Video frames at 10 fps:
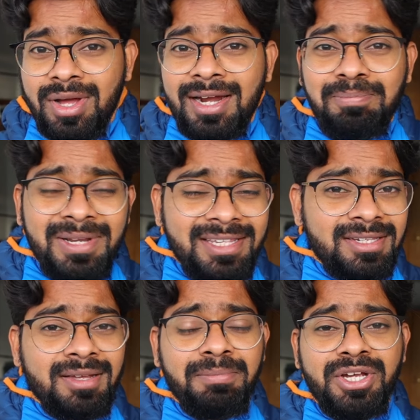to add,
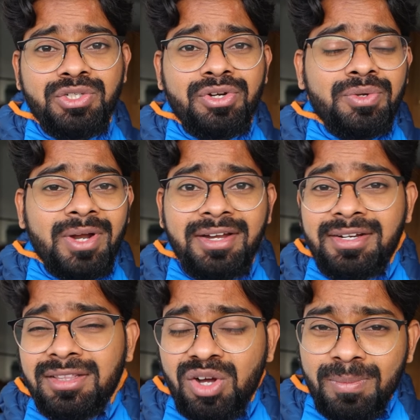please make sure you write
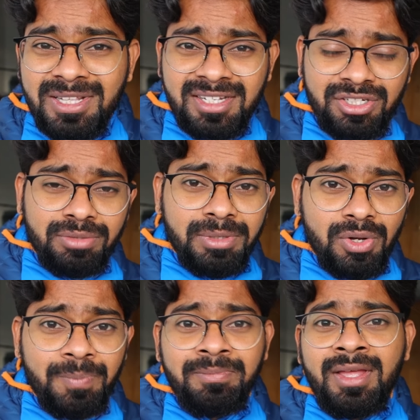it in the comment section
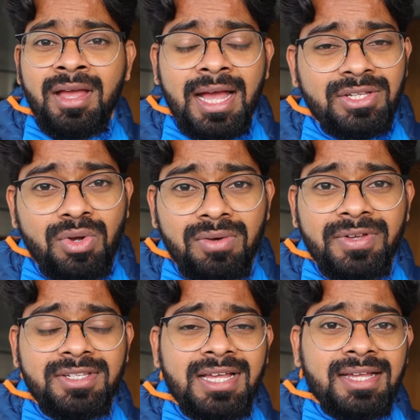below. As
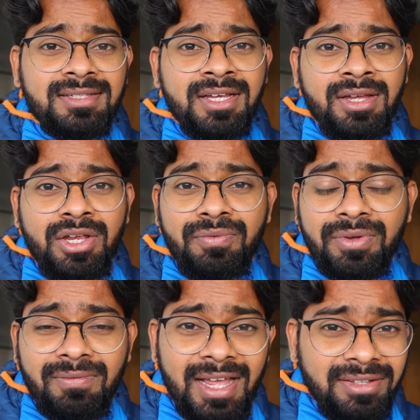always guys, if
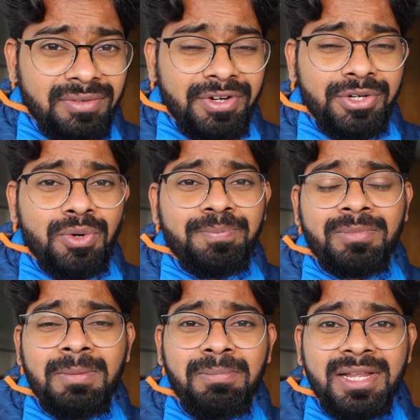you have liked the video,
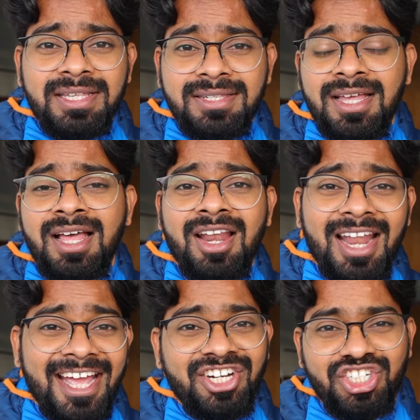please
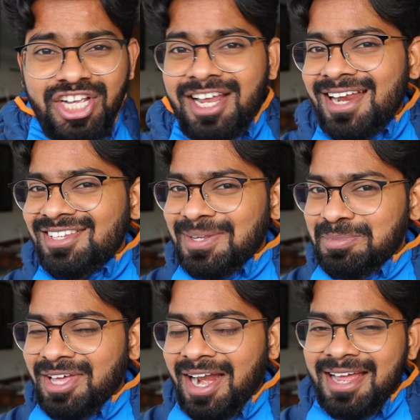like, share and
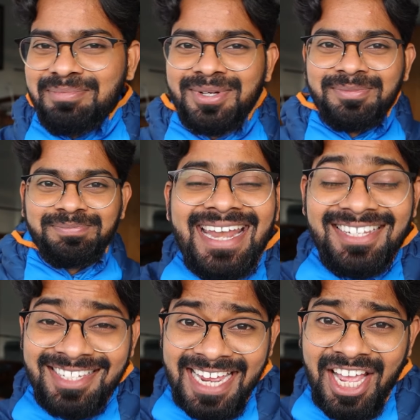subscribe, and
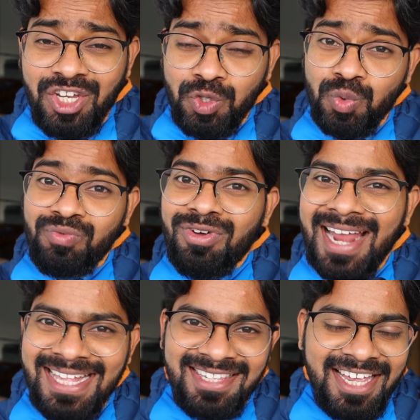stay tuned for
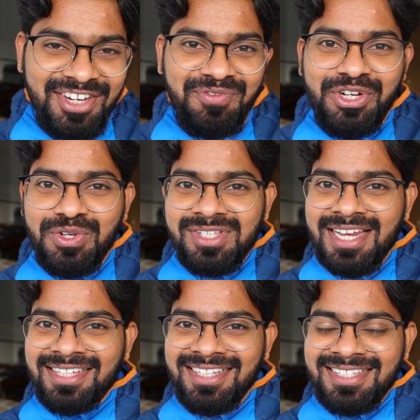exciting videos
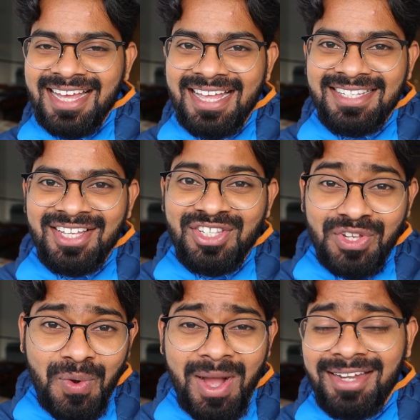like these guys.
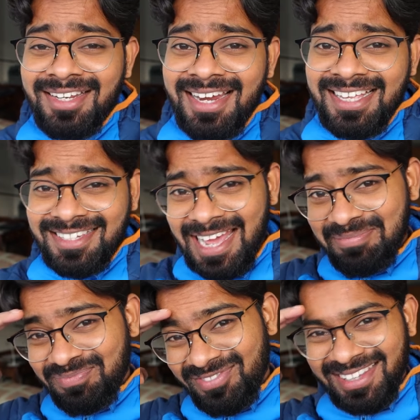So until next
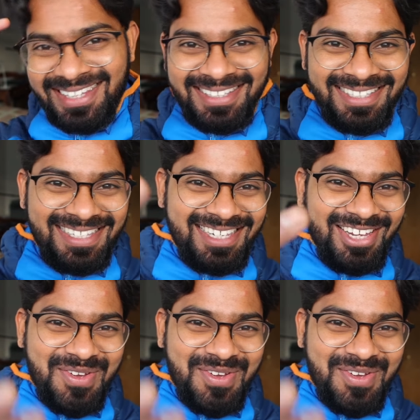time, see